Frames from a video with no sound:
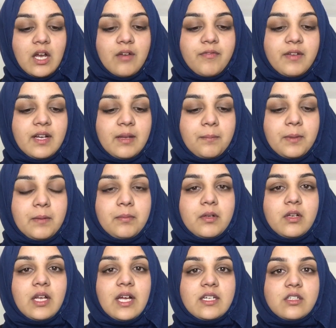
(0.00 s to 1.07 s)
feel like
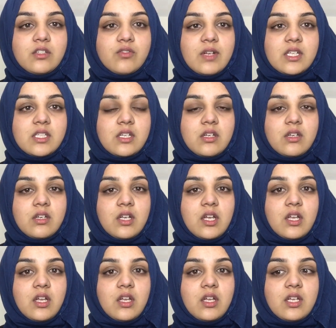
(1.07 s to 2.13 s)
people handle stress in
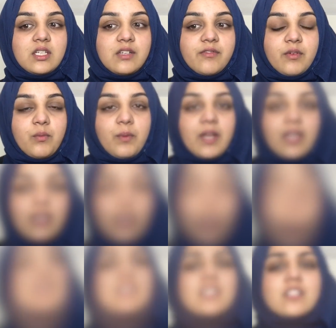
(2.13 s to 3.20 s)
a different way.
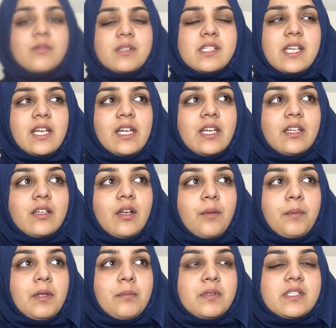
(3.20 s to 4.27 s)
So guys, as I was saying,
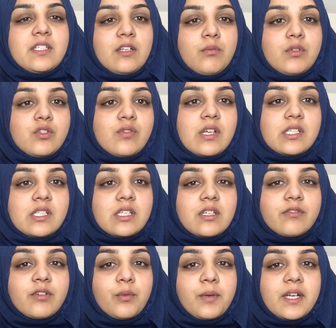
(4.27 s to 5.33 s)
people deal with stress in
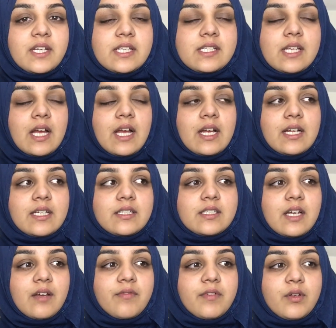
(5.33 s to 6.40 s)
different ways,
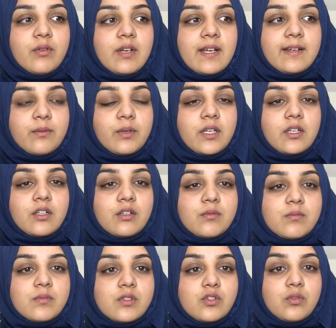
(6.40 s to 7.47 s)
and I feel like when it
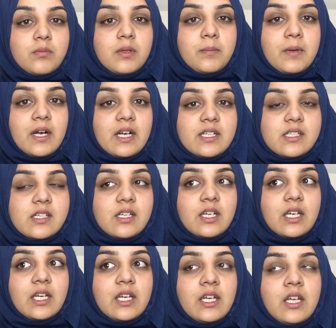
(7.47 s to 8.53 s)
comes to me
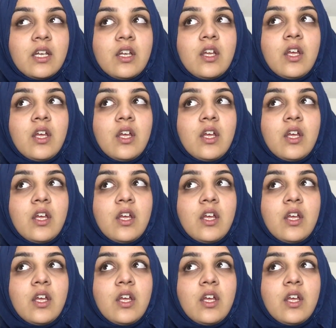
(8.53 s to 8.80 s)
personally,